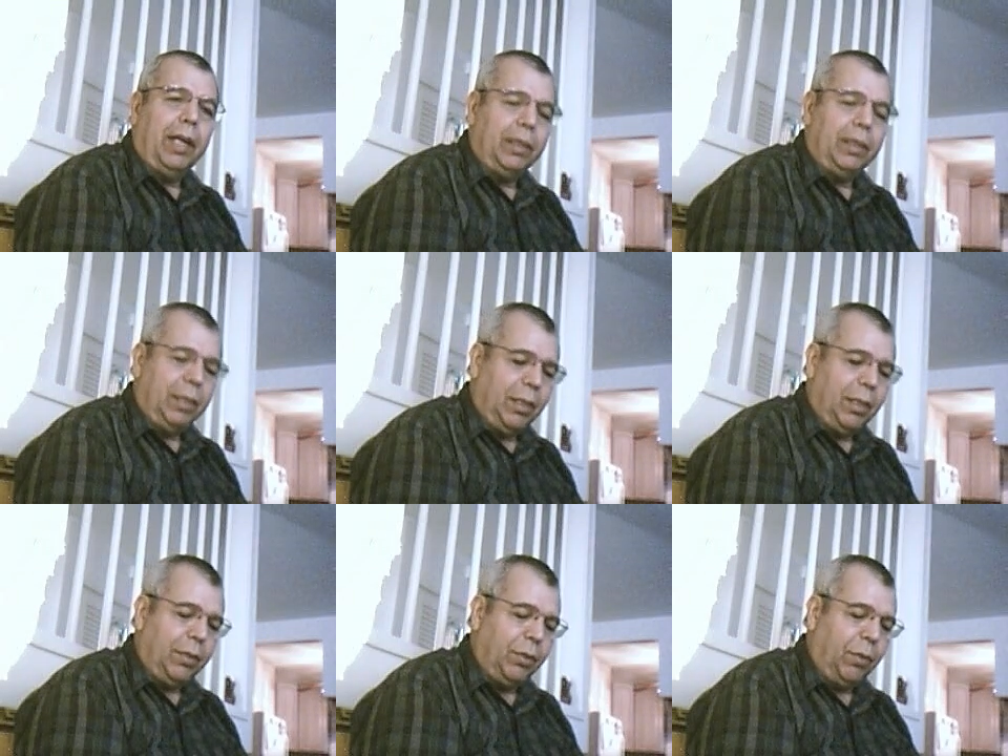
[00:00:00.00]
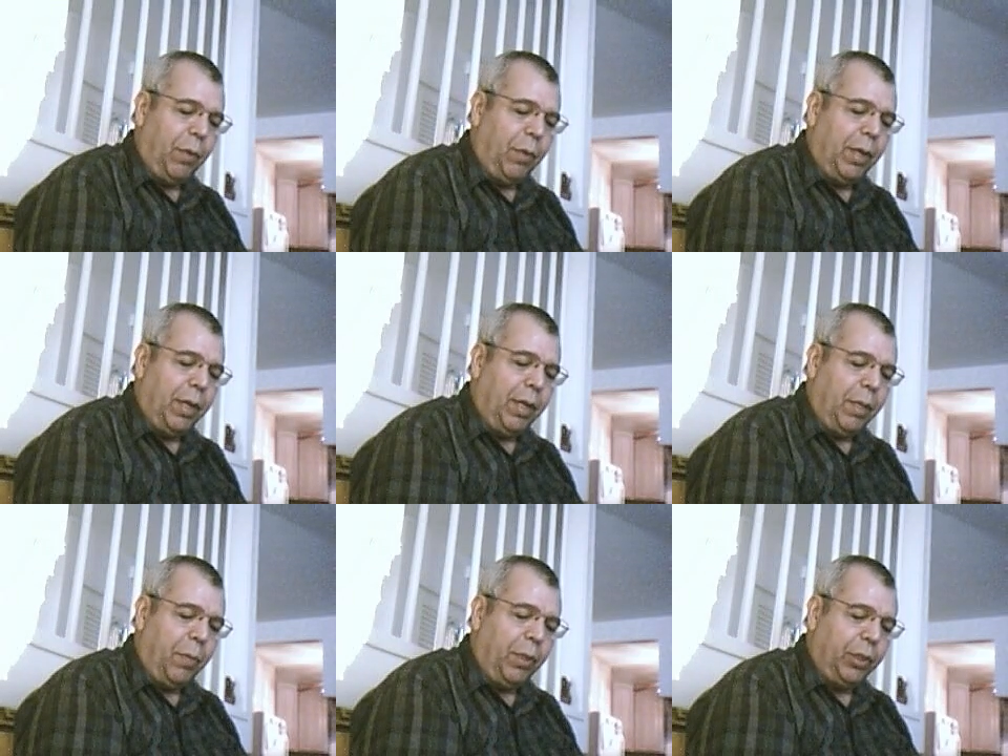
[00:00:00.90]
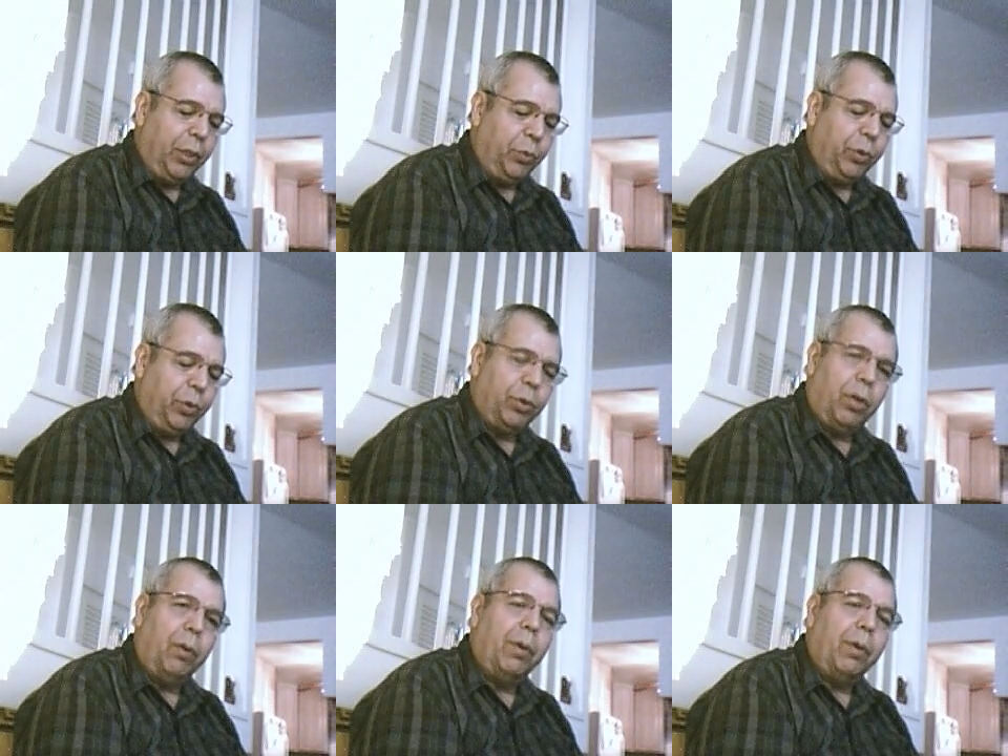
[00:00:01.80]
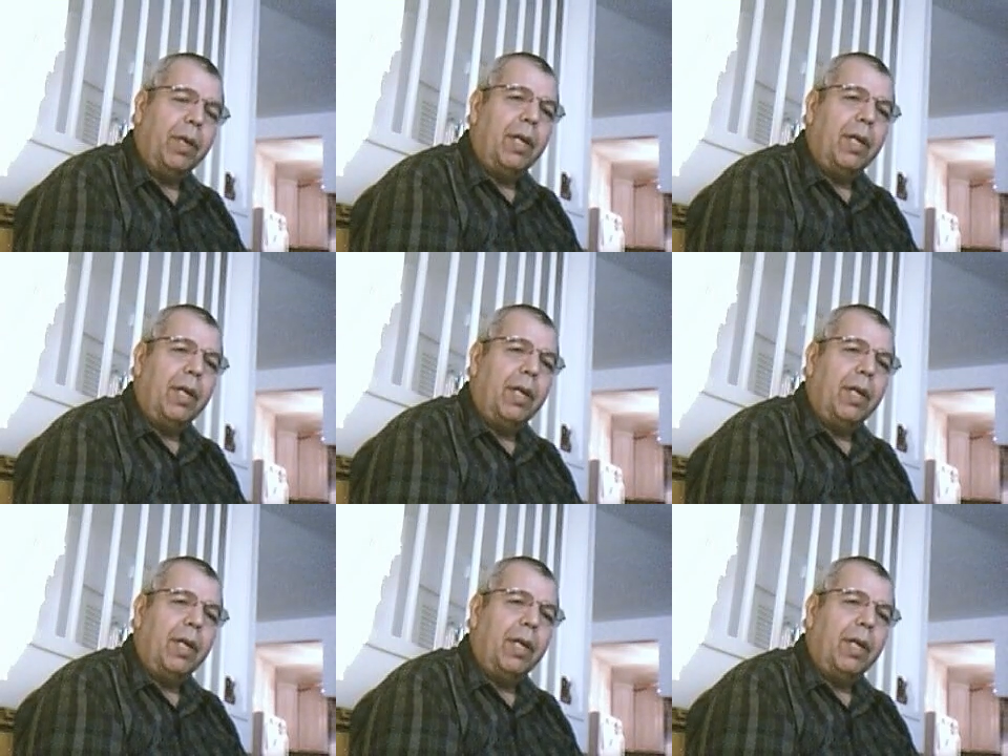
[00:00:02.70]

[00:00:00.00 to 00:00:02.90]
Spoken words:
And so when the British withdraw,